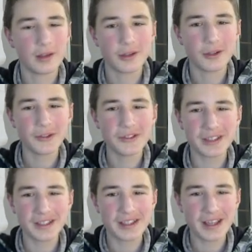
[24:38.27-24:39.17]

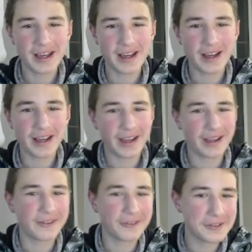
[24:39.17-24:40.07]
Content, yay!
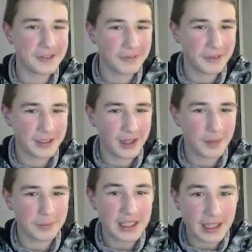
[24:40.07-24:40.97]
Content for the
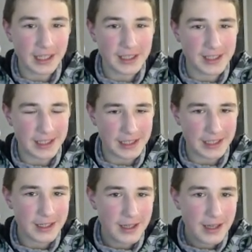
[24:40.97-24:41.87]
dub. E takes
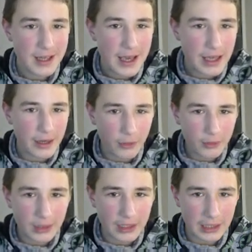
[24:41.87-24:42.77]
D. And now
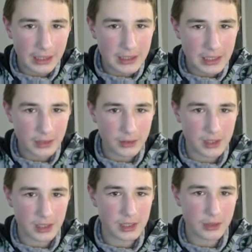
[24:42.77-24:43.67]
he cannot take us
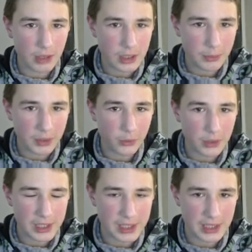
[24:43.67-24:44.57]
this. He has to play queen
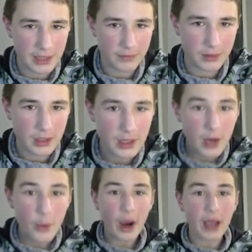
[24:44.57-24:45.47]
d7.
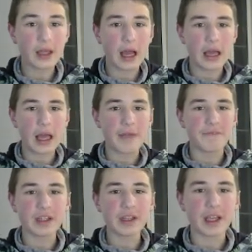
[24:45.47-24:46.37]
I
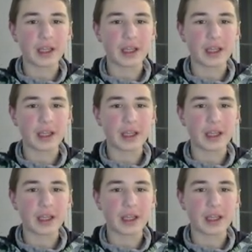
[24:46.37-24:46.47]
feel